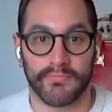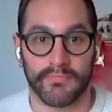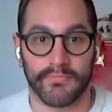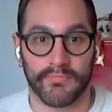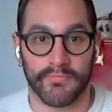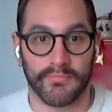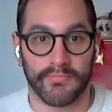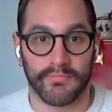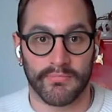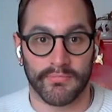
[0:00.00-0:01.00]

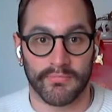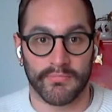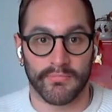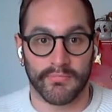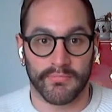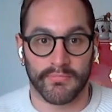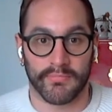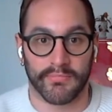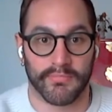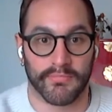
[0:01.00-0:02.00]

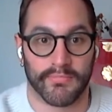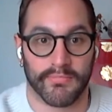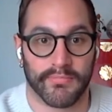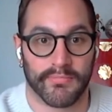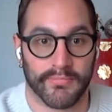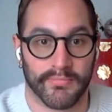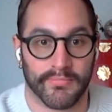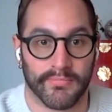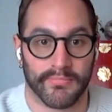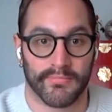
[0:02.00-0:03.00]

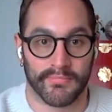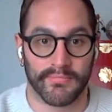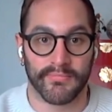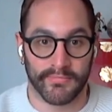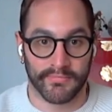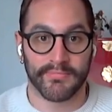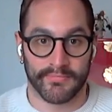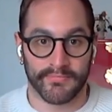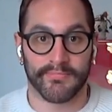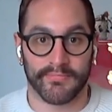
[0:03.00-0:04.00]

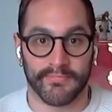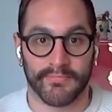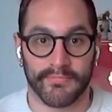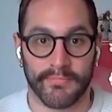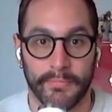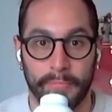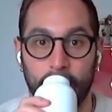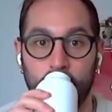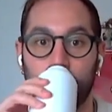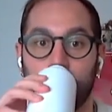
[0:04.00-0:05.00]

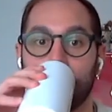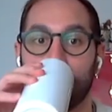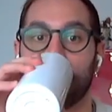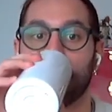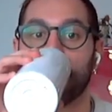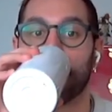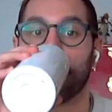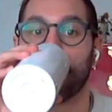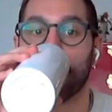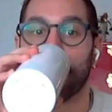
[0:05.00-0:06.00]

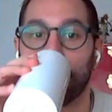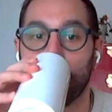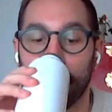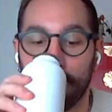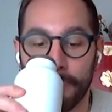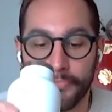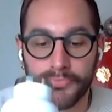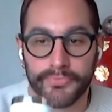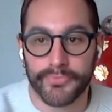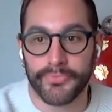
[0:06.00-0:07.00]

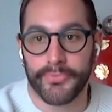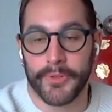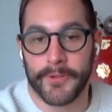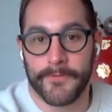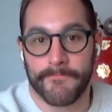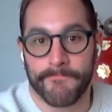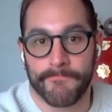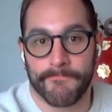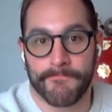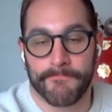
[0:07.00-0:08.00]
[no speech]